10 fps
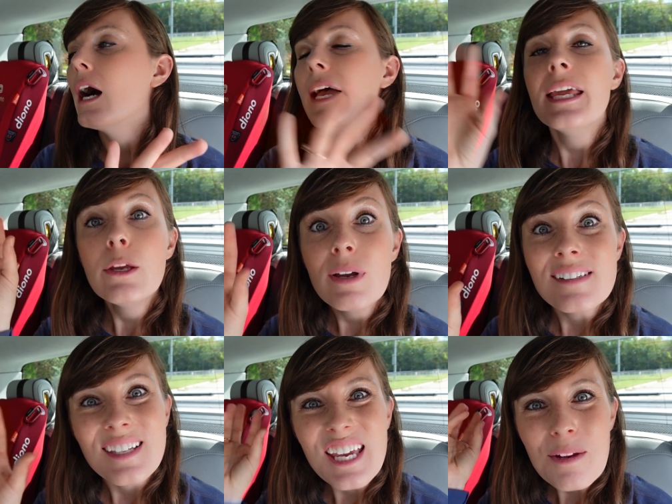
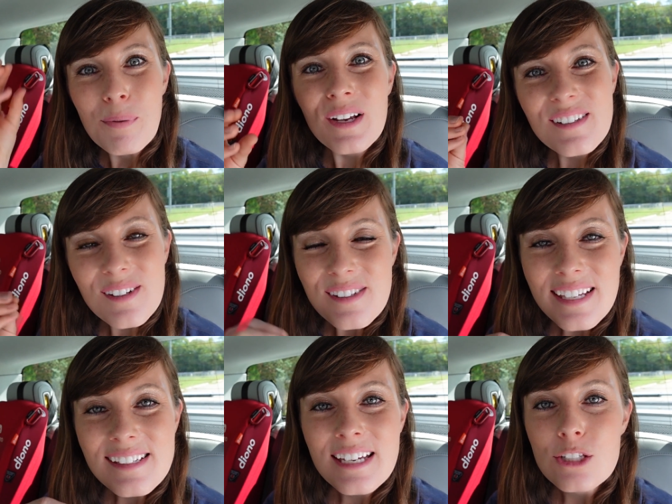Anyways, he brings those
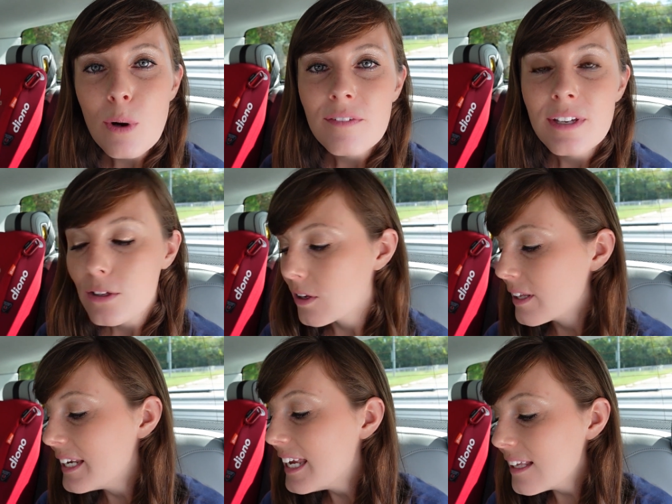things into our vehicle,
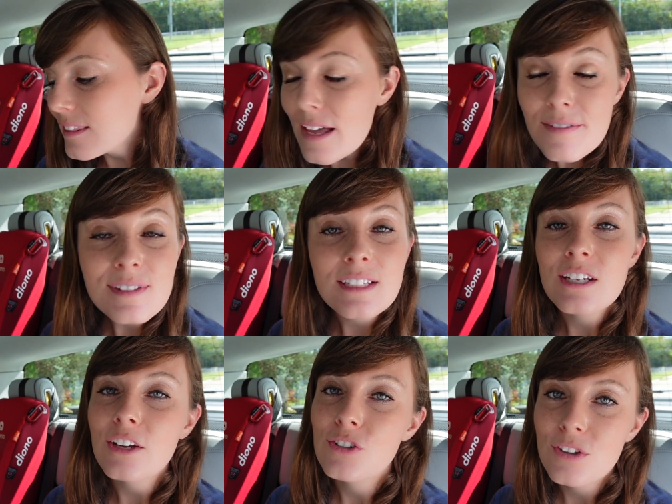and he loves to
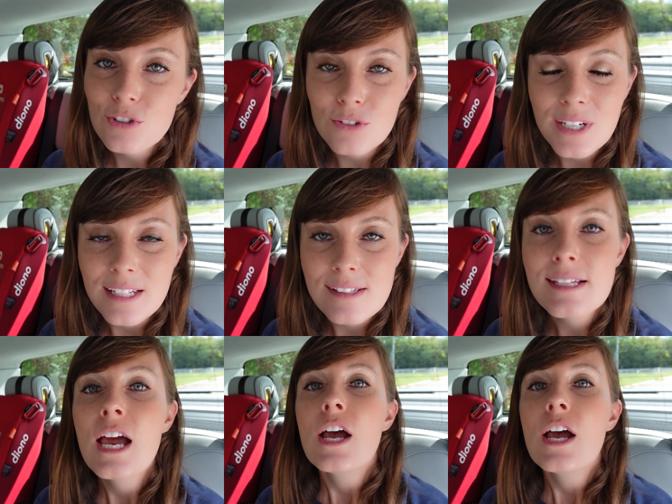touch the screens.